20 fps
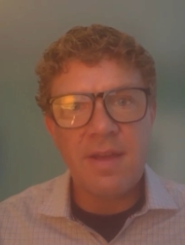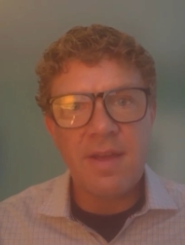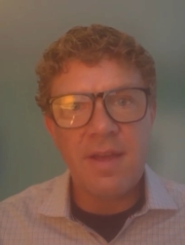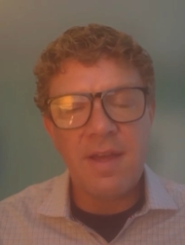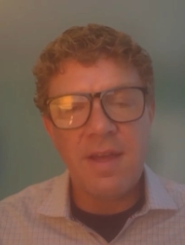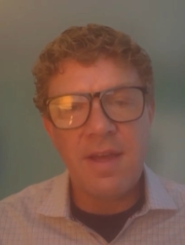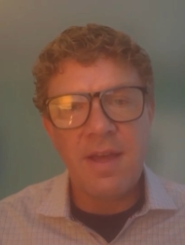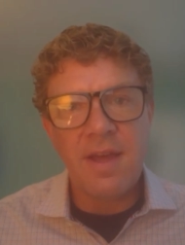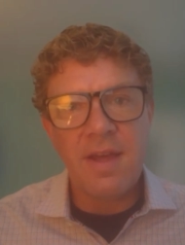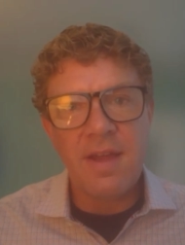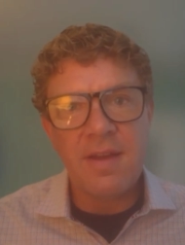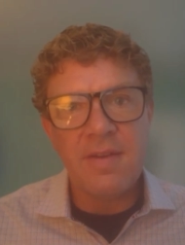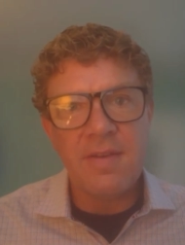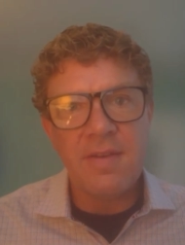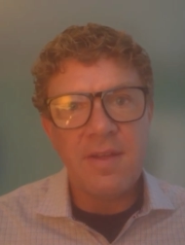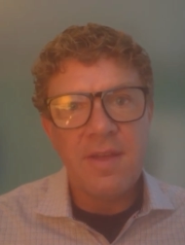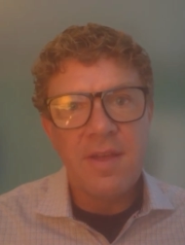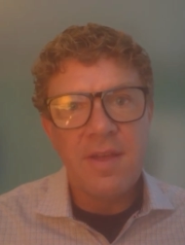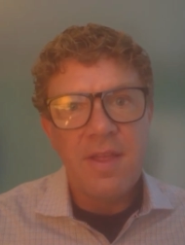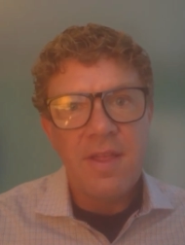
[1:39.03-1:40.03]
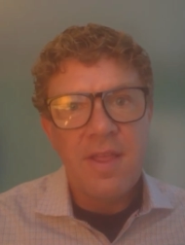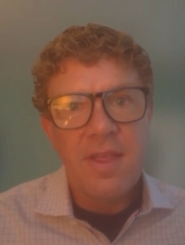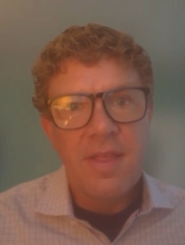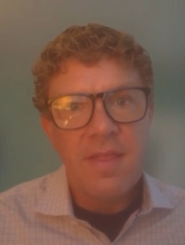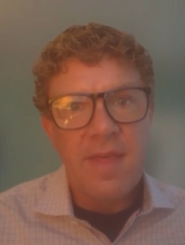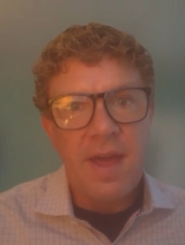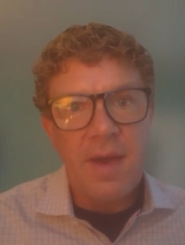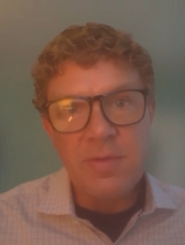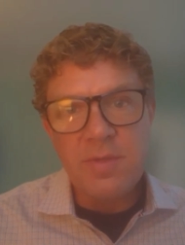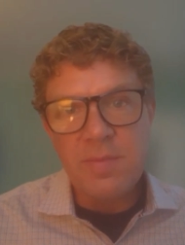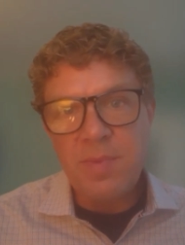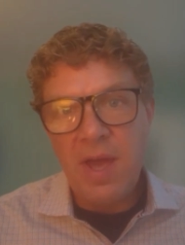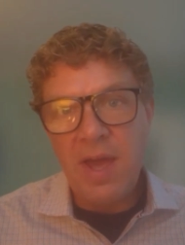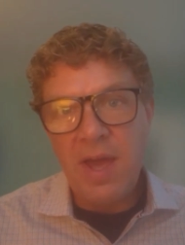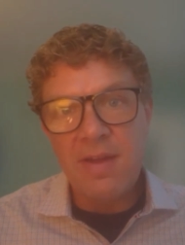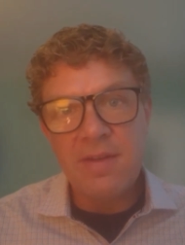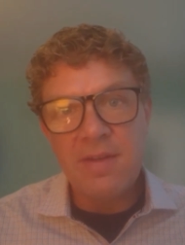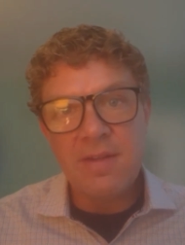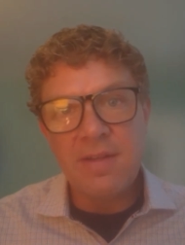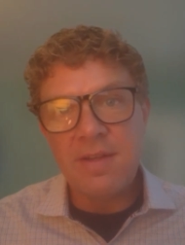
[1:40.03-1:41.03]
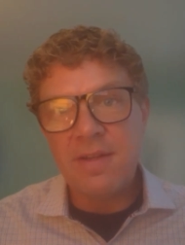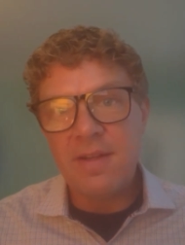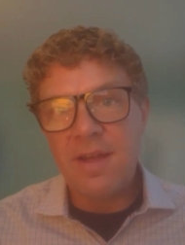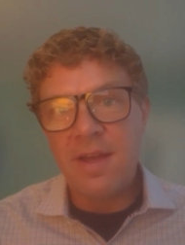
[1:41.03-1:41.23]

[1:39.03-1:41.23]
And that was patented.